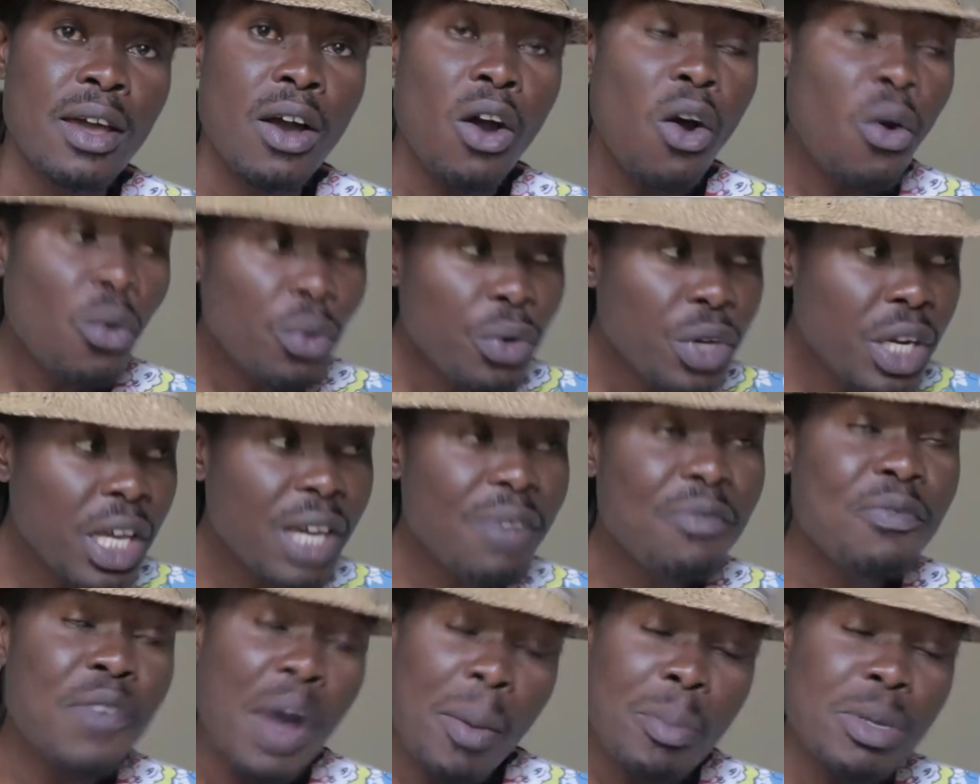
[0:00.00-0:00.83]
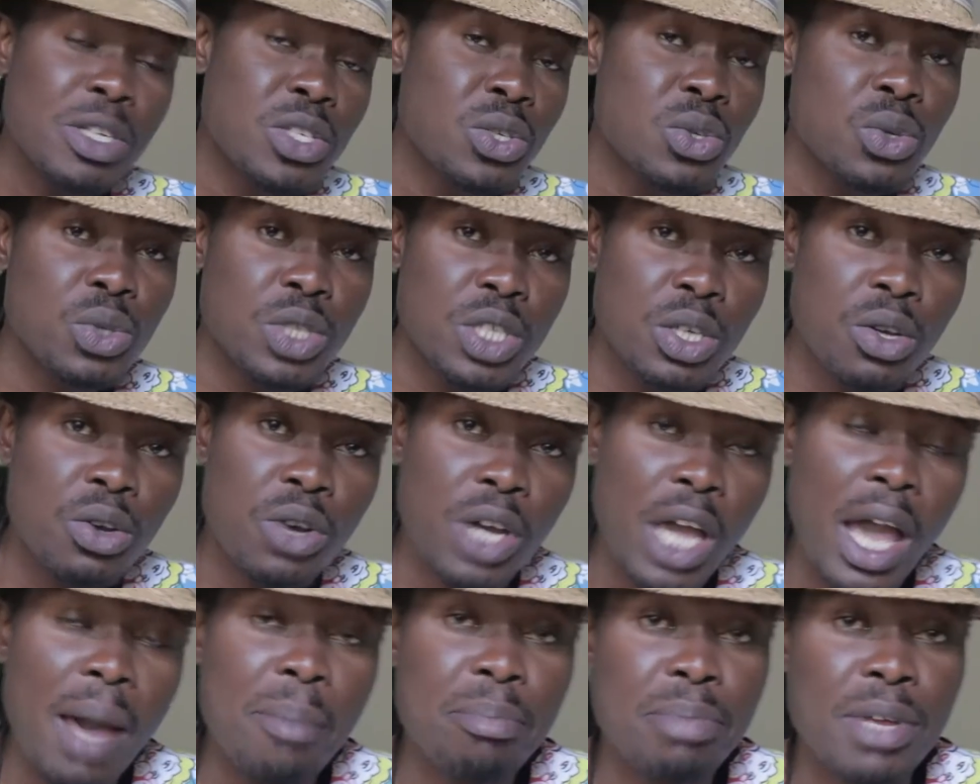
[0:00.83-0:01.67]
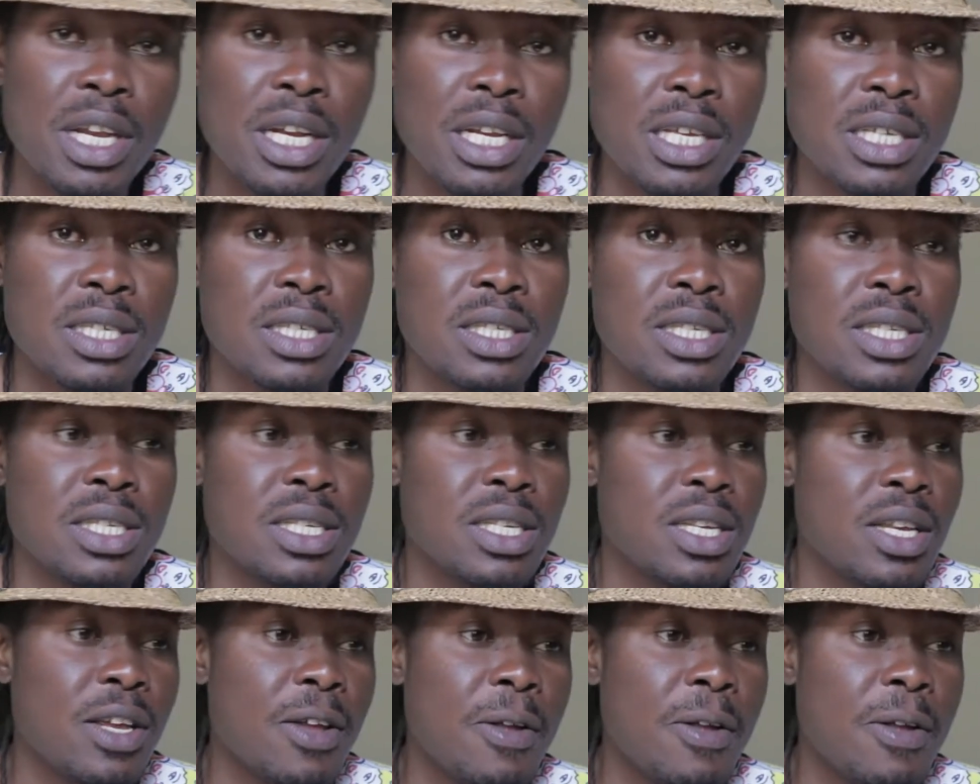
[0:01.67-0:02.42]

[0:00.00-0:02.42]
owning pharmaceutical companies,